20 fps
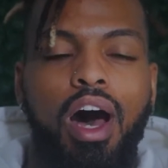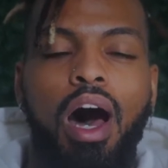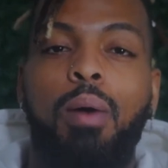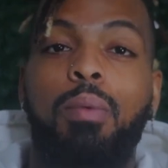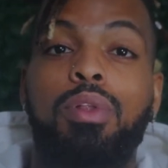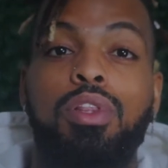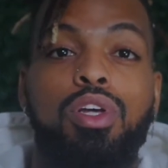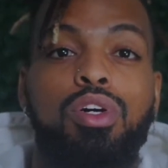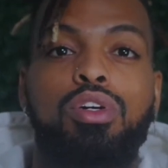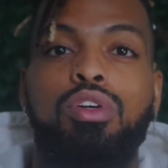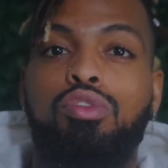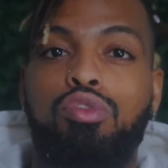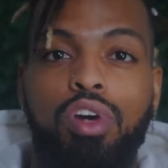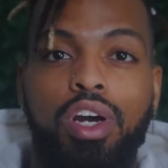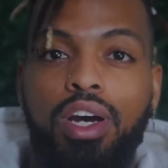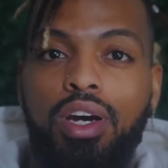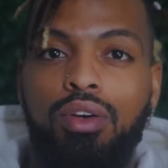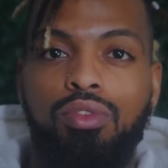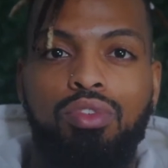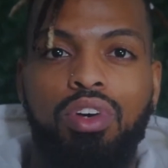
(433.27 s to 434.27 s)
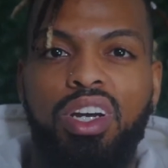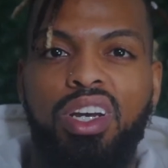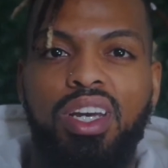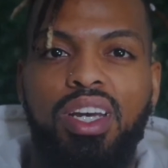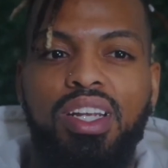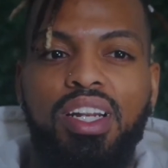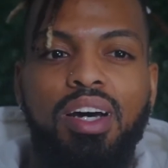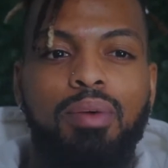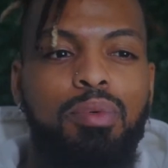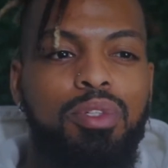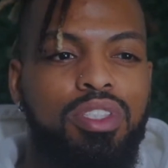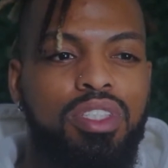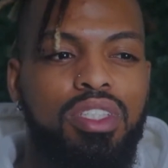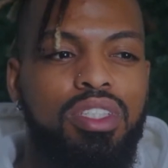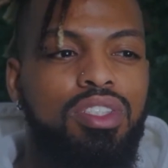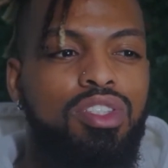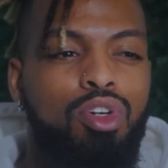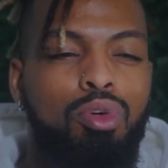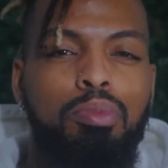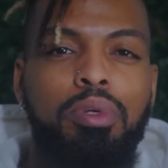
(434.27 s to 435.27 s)
I would look around, right? And I would see
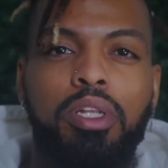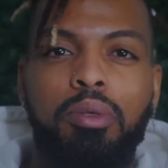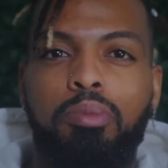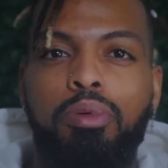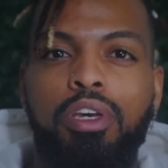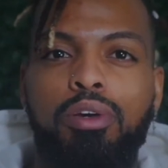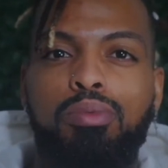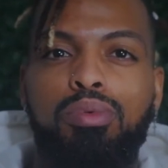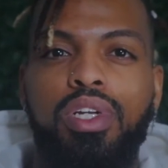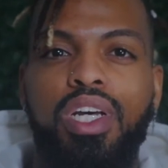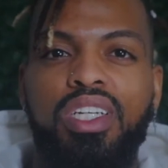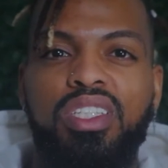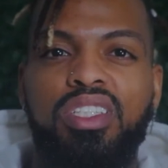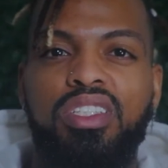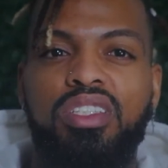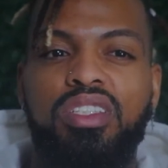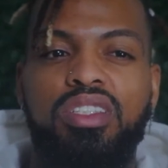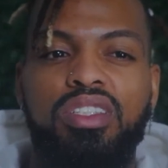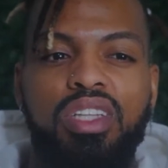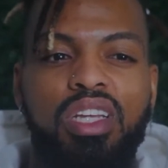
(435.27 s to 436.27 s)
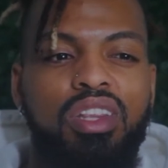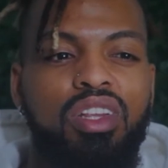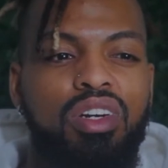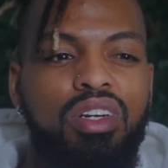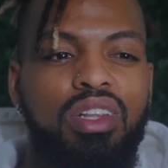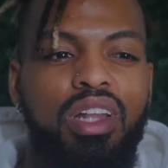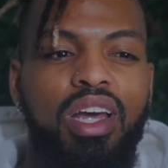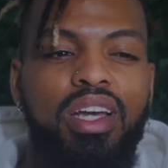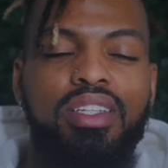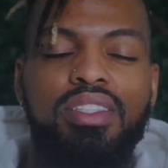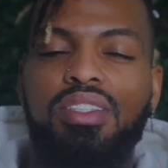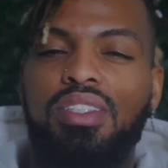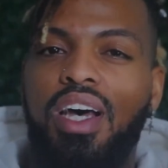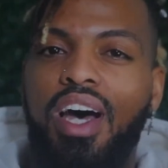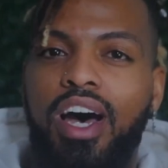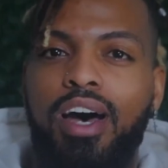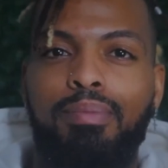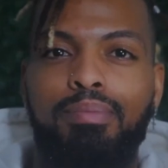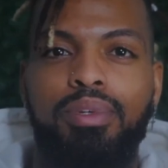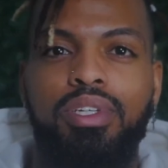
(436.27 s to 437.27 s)
so many people that they look like
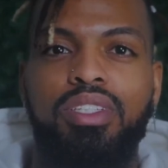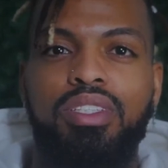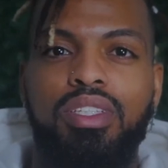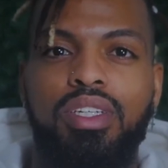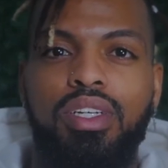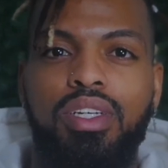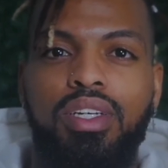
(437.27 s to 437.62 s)
zombies.